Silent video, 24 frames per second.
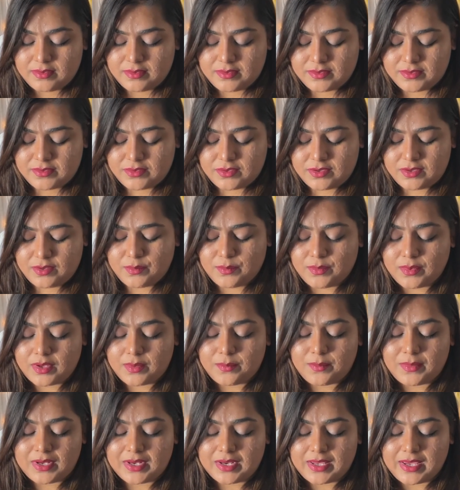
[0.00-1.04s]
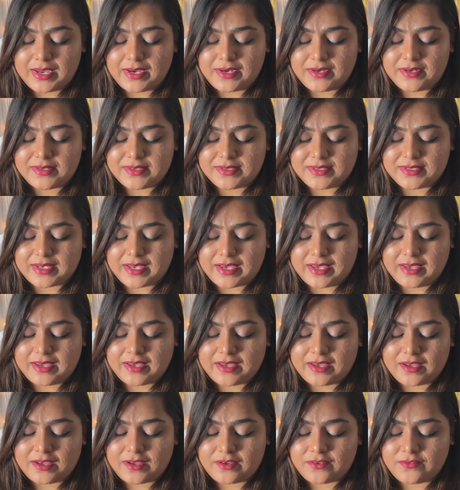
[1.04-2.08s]
So the mermaid guidance I
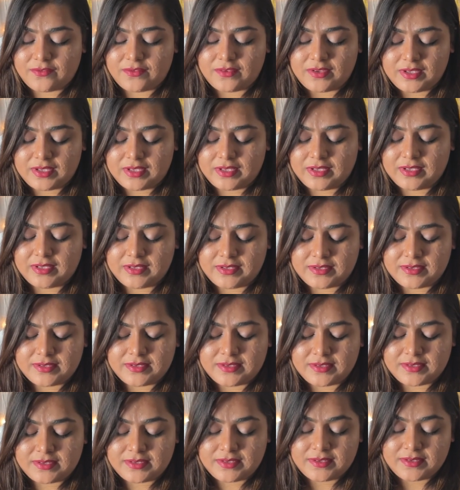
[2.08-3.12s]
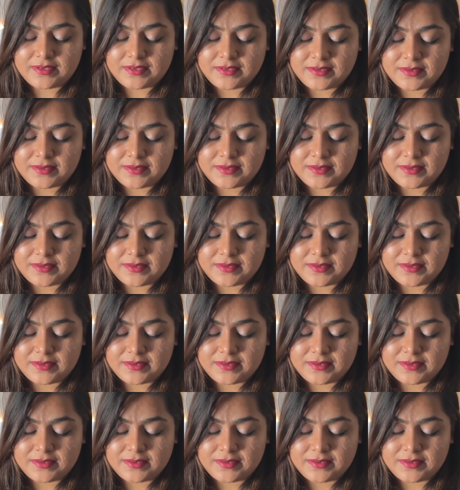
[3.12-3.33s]
have is